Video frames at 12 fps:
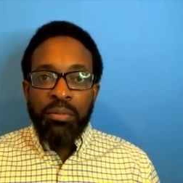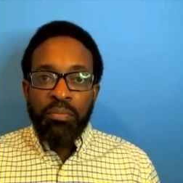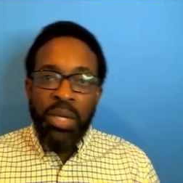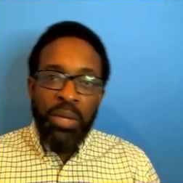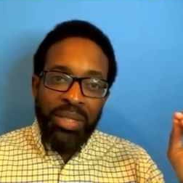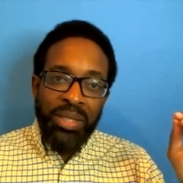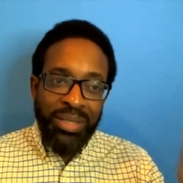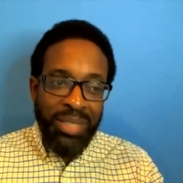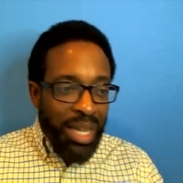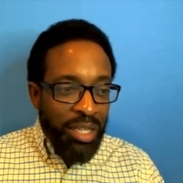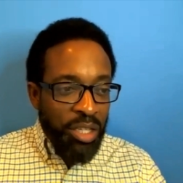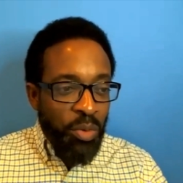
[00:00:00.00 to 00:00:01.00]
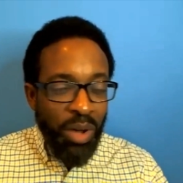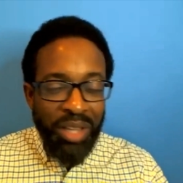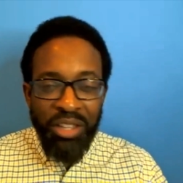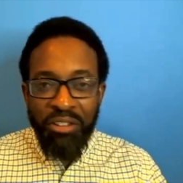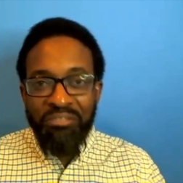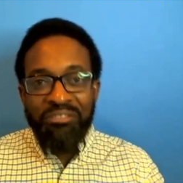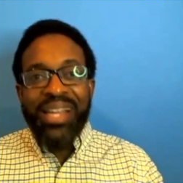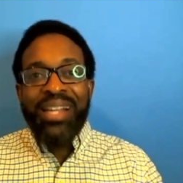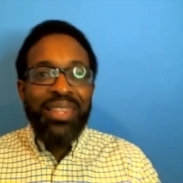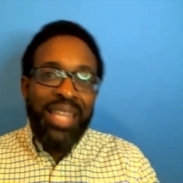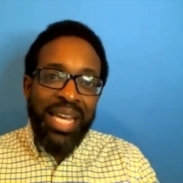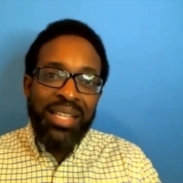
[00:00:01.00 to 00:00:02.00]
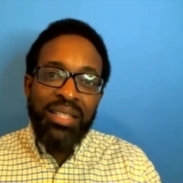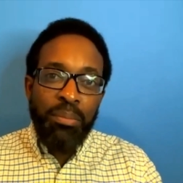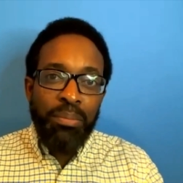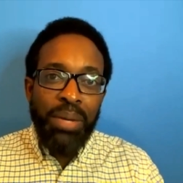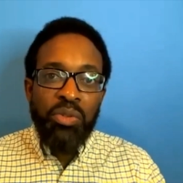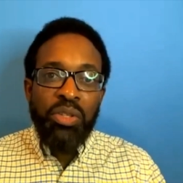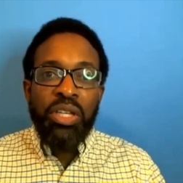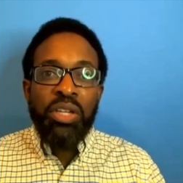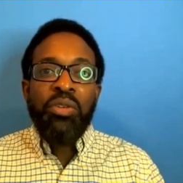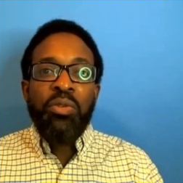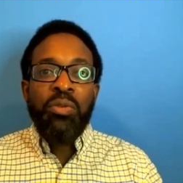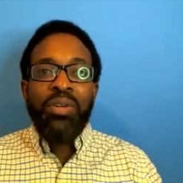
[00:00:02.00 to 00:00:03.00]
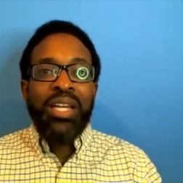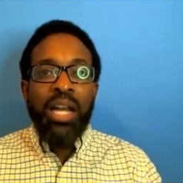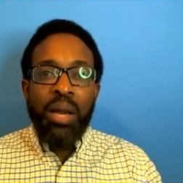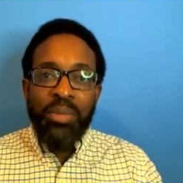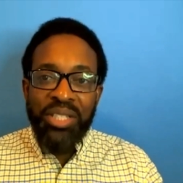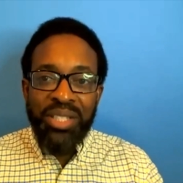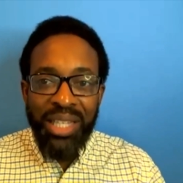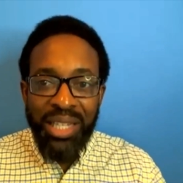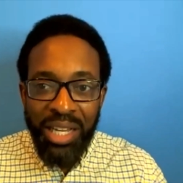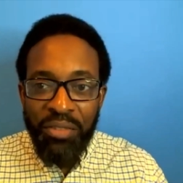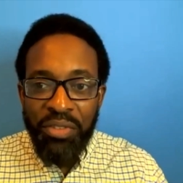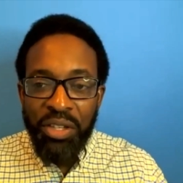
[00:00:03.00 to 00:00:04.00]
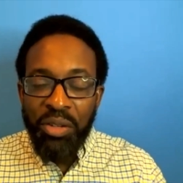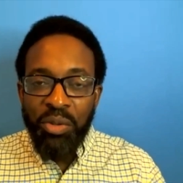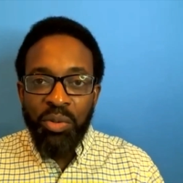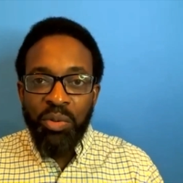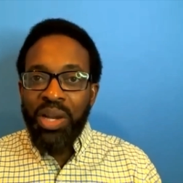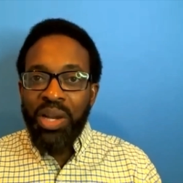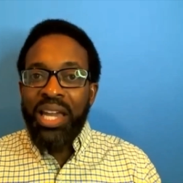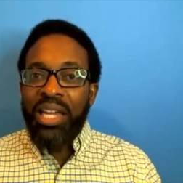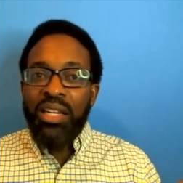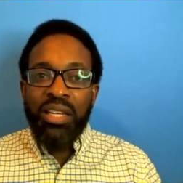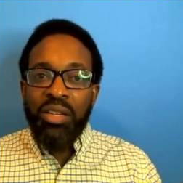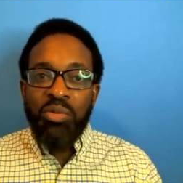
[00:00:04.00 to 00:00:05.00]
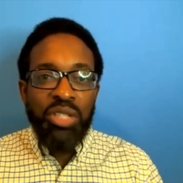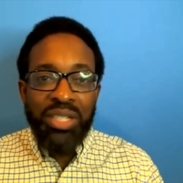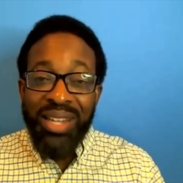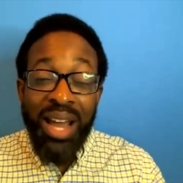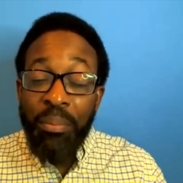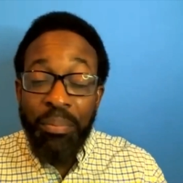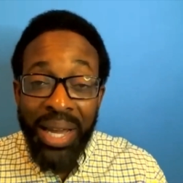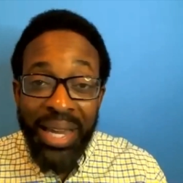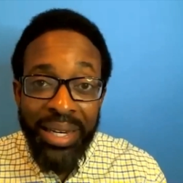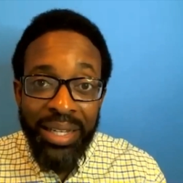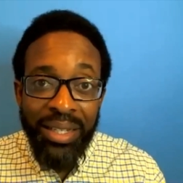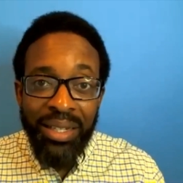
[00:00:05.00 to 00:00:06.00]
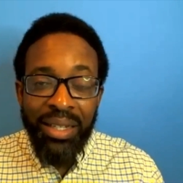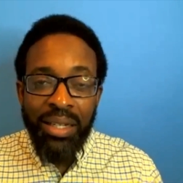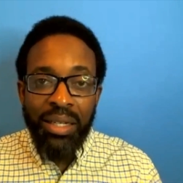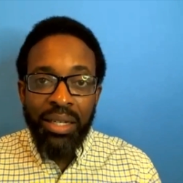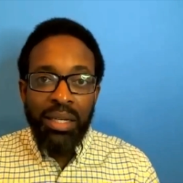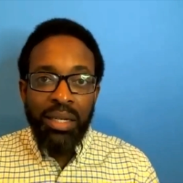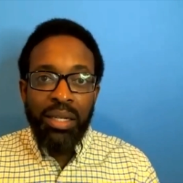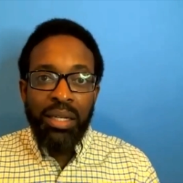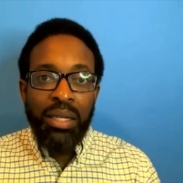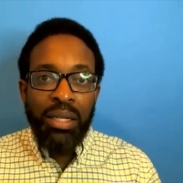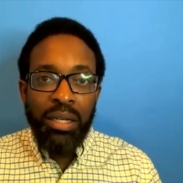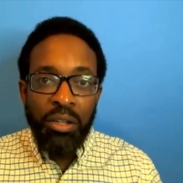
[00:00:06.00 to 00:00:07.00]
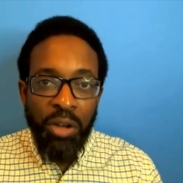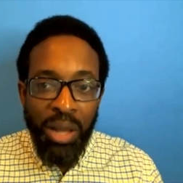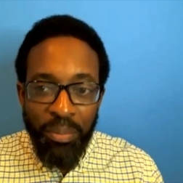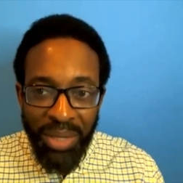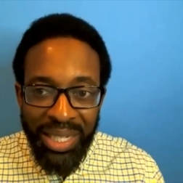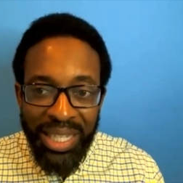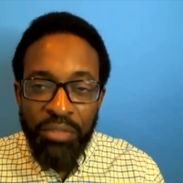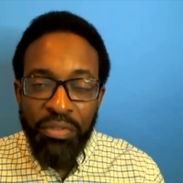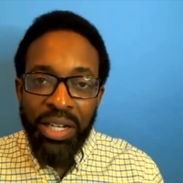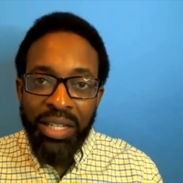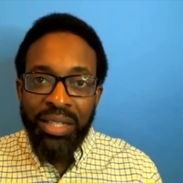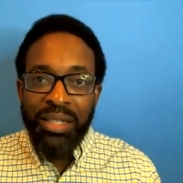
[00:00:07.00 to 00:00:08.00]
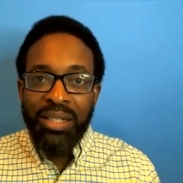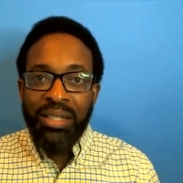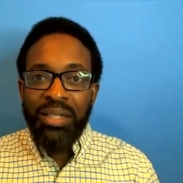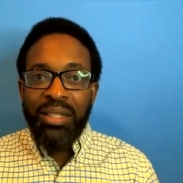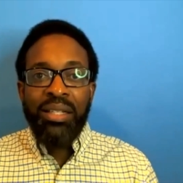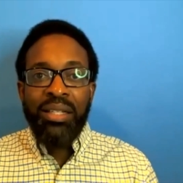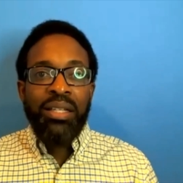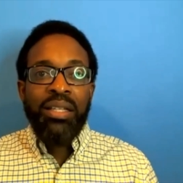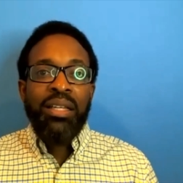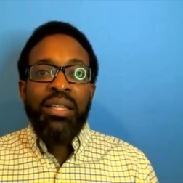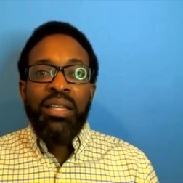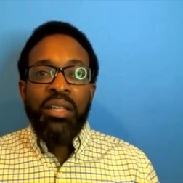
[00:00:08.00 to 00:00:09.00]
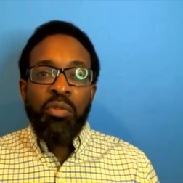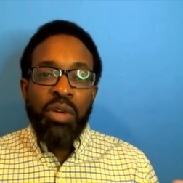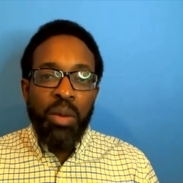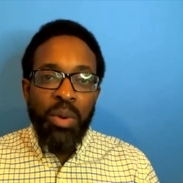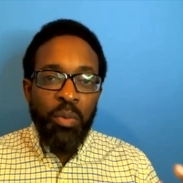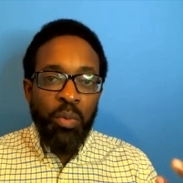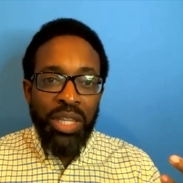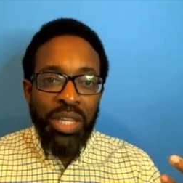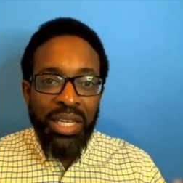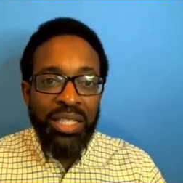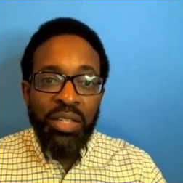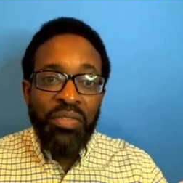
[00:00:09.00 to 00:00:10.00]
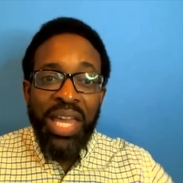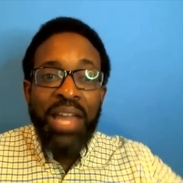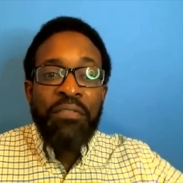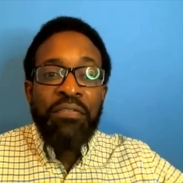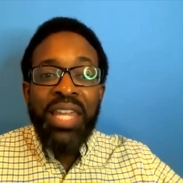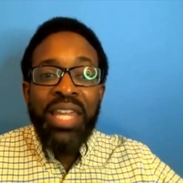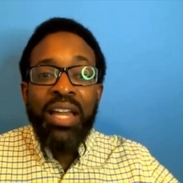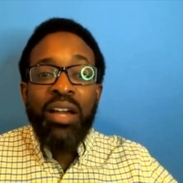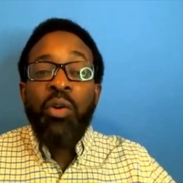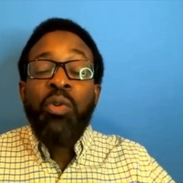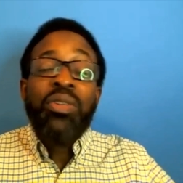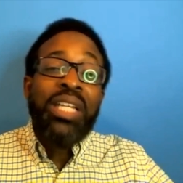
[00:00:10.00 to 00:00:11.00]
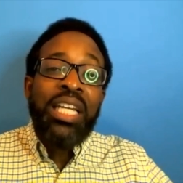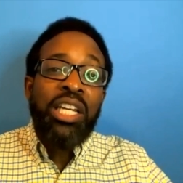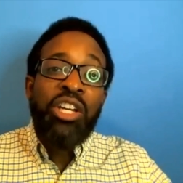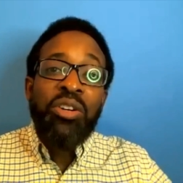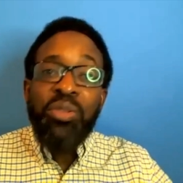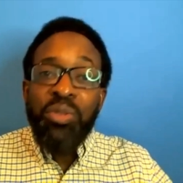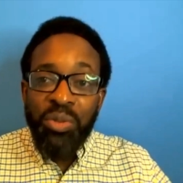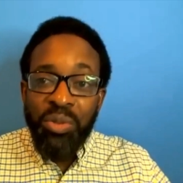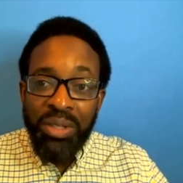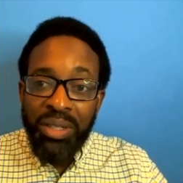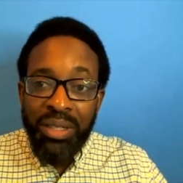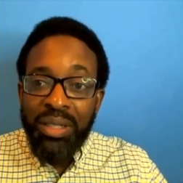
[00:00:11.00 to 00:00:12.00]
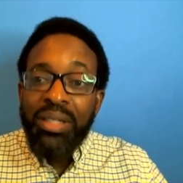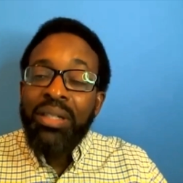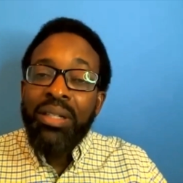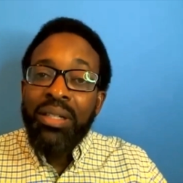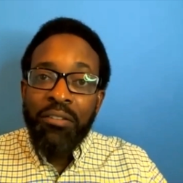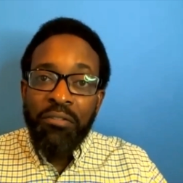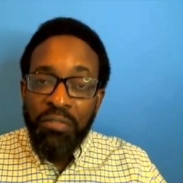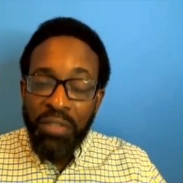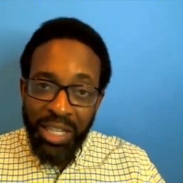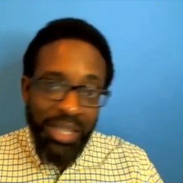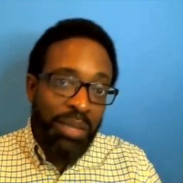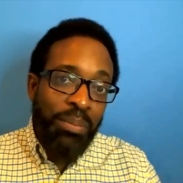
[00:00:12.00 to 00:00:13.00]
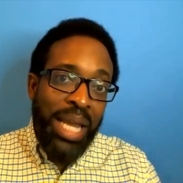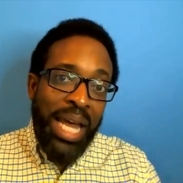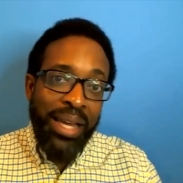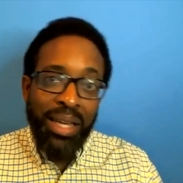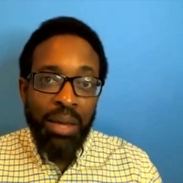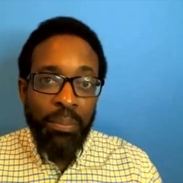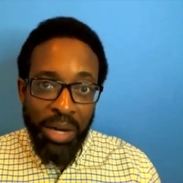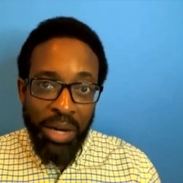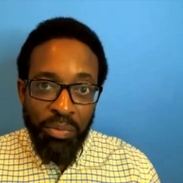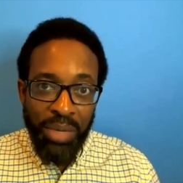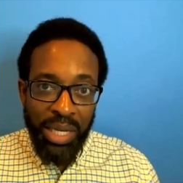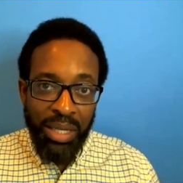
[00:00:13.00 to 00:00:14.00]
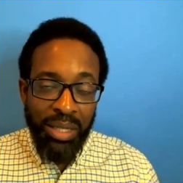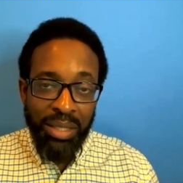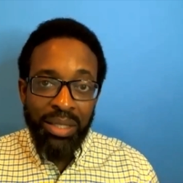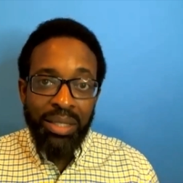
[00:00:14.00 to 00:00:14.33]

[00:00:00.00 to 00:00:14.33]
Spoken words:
People tell you all the great things about you and how much they love you, and you just not buying it. You not believing it. You come up with a list of, if they only knew, fill in the blank about me,